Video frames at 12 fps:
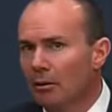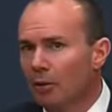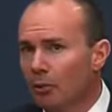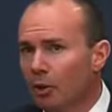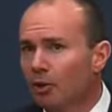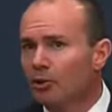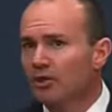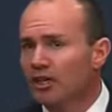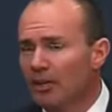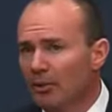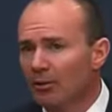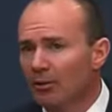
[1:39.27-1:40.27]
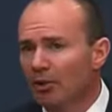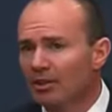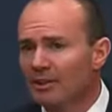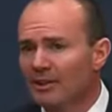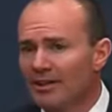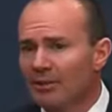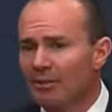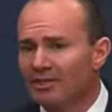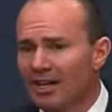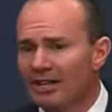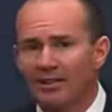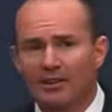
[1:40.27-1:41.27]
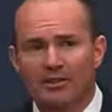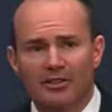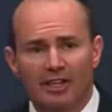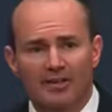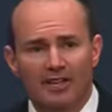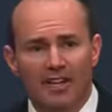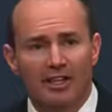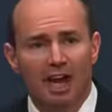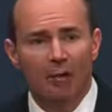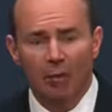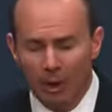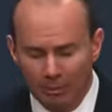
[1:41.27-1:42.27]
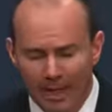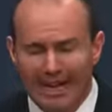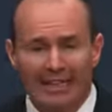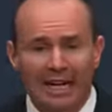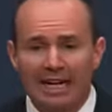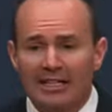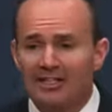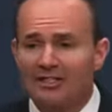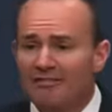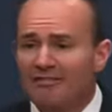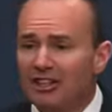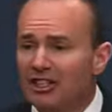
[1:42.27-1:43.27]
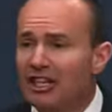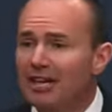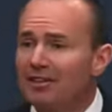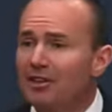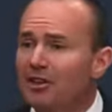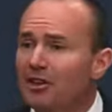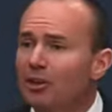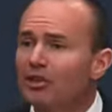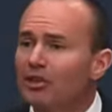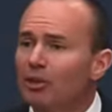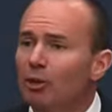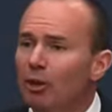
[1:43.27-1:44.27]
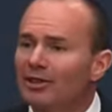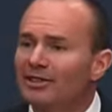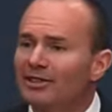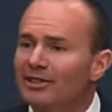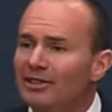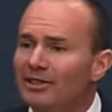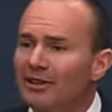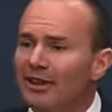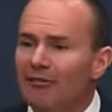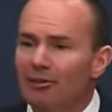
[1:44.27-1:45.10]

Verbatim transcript: producing a bill ultimately that was not to their satisfaction? On what planet does that vitiate the procedural rights of